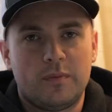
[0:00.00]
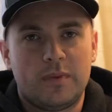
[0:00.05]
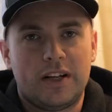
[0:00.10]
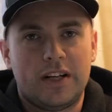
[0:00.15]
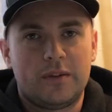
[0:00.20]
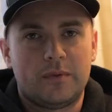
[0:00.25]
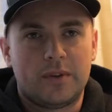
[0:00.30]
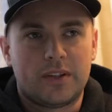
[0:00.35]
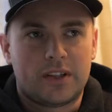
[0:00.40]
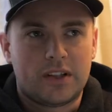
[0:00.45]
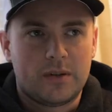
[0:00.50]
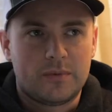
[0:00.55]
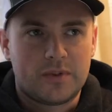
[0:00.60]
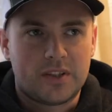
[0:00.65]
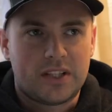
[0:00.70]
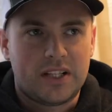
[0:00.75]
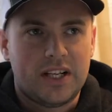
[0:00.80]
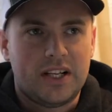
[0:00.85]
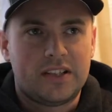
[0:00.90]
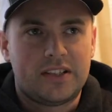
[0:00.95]
mind when it comes
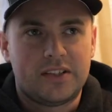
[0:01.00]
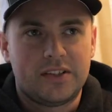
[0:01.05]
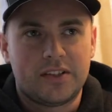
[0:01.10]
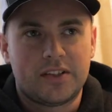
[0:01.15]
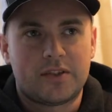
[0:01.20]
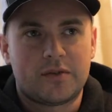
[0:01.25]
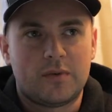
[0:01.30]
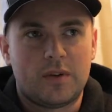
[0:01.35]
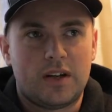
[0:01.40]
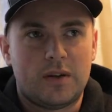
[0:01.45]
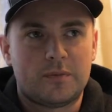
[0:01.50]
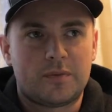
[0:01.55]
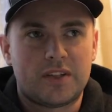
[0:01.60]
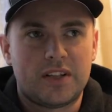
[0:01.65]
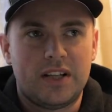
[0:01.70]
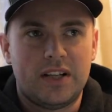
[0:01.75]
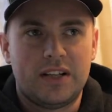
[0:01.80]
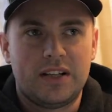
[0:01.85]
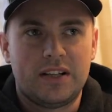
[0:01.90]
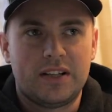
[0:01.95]
to cattail swamps
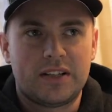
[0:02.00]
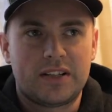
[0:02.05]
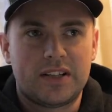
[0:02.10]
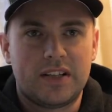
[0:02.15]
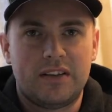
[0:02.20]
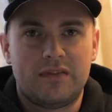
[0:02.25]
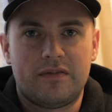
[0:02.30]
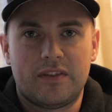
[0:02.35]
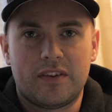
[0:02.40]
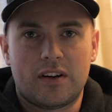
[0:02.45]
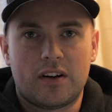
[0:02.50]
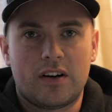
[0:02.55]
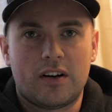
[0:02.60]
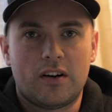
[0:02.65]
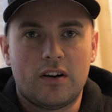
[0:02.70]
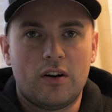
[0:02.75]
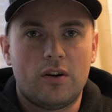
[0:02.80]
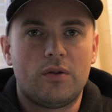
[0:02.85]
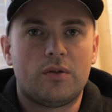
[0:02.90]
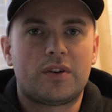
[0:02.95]
is if there are
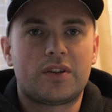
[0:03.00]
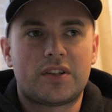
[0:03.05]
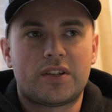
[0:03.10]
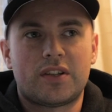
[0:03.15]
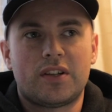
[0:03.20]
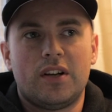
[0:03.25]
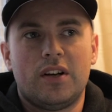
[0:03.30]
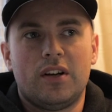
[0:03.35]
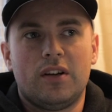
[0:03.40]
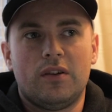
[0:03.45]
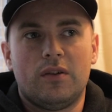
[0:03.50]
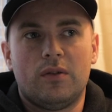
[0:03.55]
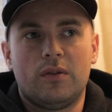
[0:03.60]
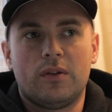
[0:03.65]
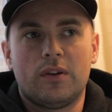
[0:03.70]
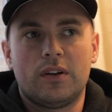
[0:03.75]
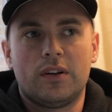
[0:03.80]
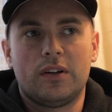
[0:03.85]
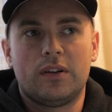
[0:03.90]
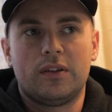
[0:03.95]
oaks
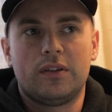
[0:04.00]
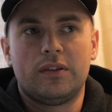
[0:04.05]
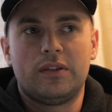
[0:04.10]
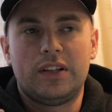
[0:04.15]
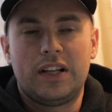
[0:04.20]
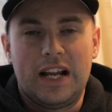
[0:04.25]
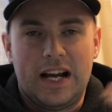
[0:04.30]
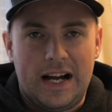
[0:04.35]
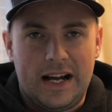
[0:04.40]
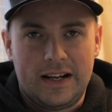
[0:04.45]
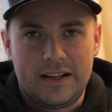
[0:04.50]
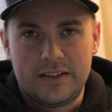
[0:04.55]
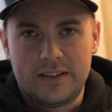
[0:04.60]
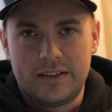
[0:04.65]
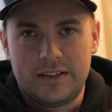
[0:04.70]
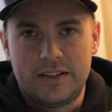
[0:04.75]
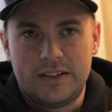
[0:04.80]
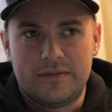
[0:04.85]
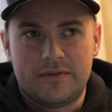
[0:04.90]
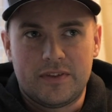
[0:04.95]
or not,
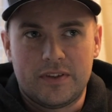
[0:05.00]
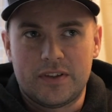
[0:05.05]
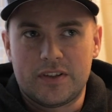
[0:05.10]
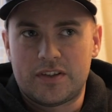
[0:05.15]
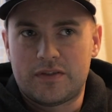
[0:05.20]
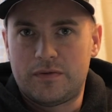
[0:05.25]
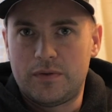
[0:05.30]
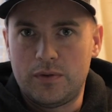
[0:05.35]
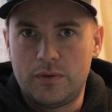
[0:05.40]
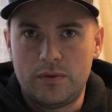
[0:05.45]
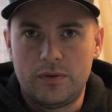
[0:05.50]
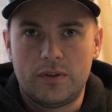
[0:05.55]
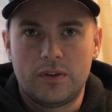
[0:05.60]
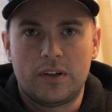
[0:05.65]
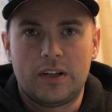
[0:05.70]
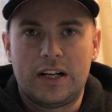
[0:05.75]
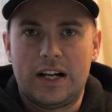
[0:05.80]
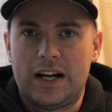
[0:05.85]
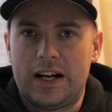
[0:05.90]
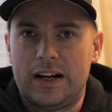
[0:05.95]
if there's food
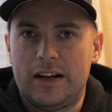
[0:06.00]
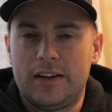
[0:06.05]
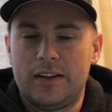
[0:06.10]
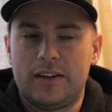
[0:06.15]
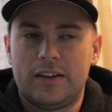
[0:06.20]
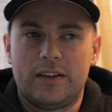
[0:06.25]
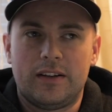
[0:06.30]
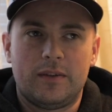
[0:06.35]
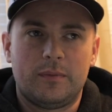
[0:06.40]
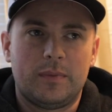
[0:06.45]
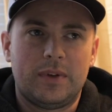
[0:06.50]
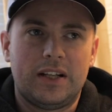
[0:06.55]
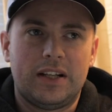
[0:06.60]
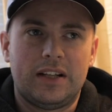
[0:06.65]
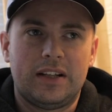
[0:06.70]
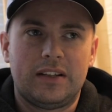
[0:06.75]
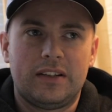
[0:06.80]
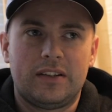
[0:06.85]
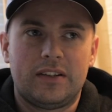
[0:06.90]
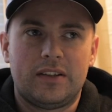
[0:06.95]
or not,
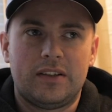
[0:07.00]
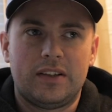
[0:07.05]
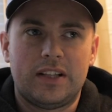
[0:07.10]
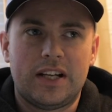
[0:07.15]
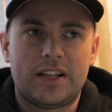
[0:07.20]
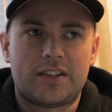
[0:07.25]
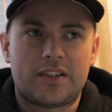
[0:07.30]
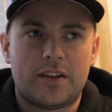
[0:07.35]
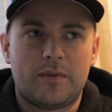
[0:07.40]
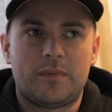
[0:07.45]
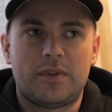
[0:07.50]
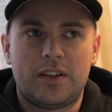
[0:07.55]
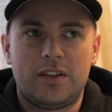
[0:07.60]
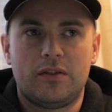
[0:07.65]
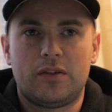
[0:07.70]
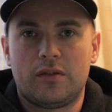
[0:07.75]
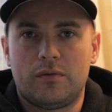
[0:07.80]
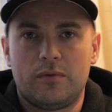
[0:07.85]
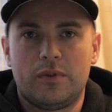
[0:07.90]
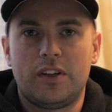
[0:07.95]
and that's something you
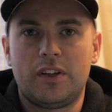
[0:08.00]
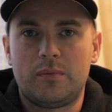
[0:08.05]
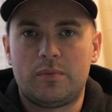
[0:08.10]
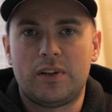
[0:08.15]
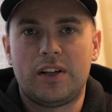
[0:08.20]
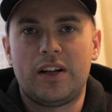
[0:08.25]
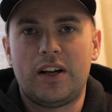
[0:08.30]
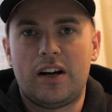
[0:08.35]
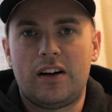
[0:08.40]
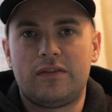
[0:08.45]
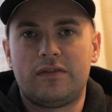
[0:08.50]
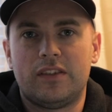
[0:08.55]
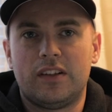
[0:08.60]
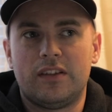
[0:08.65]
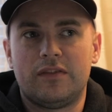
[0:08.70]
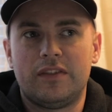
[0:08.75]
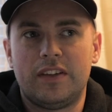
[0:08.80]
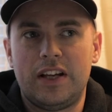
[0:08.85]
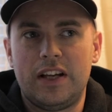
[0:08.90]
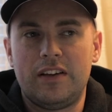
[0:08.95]
can really play off
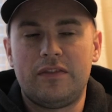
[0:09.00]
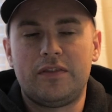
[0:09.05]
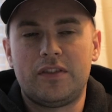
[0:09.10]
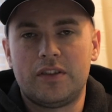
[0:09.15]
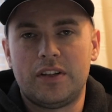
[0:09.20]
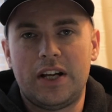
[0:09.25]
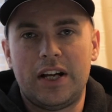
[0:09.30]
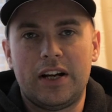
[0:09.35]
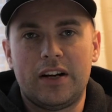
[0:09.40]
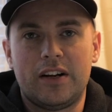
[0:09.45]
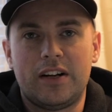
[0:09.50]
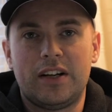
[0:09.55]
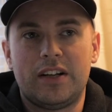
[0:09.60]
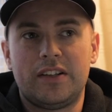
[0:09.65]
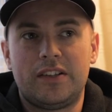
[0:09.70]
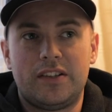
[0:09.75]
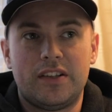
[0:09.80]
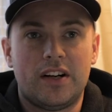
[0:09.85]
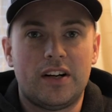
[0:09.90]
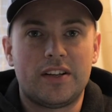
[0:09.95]
of if your area
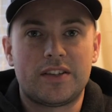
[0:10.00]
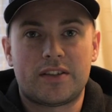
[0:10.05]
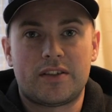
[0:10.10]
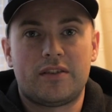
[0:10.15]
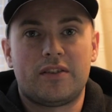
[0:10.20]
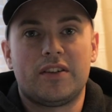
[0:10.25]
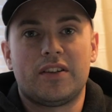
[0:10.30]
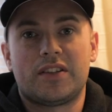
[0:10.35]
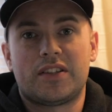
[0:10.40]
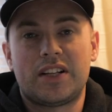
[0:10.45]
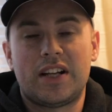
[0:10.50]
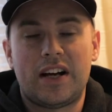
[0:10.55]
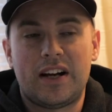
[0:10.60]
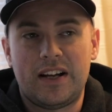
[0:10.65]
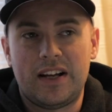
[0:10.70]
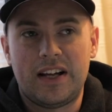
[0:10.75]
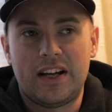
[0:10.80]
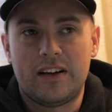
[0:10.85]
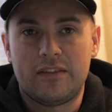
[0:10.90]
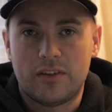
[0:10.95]
does or does
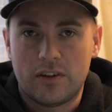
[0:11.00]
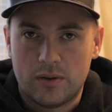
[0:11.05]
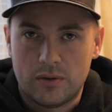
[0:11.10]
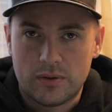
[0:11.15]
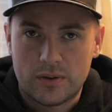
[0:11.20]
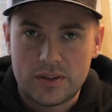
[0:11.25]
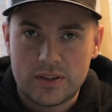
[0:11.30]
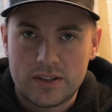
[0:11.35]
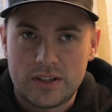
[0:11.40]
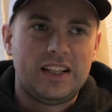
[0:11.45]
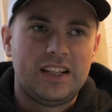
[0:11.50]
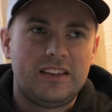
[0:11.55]
not have oaks.